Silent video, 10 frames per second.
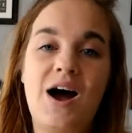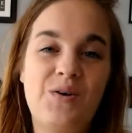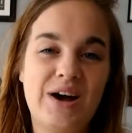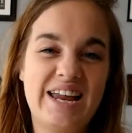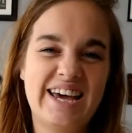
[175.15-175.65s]
I
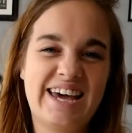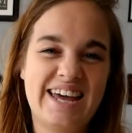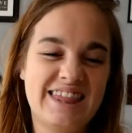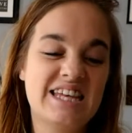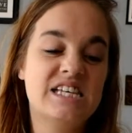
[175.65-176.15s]
want to
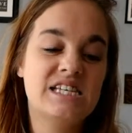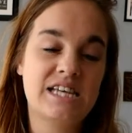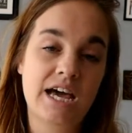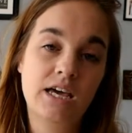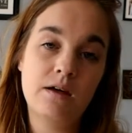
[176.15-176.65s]
get the
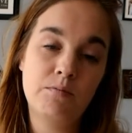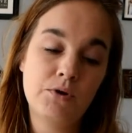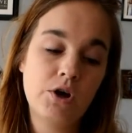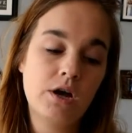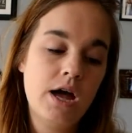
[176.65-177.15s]
second
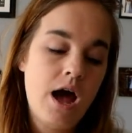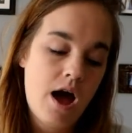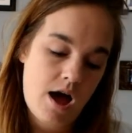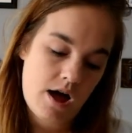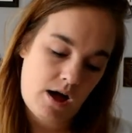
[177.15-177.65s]
book
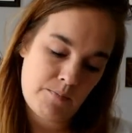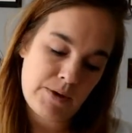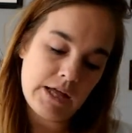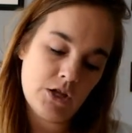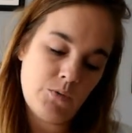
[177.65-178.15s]
um,
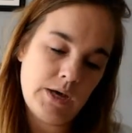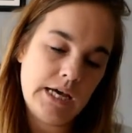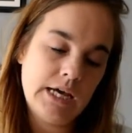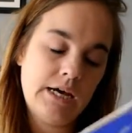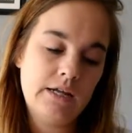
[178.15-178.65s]
by Louie
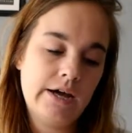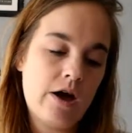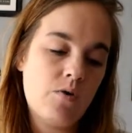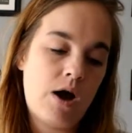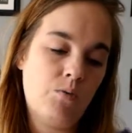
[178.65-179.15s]

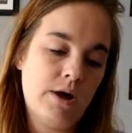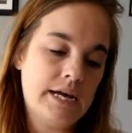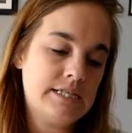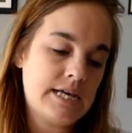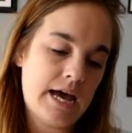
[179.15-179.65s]
Giglio. I want
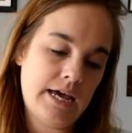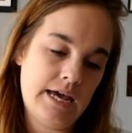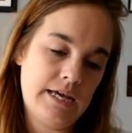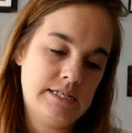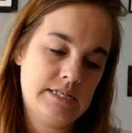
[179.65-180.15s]
to say
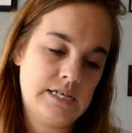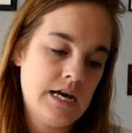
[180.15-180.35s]
it's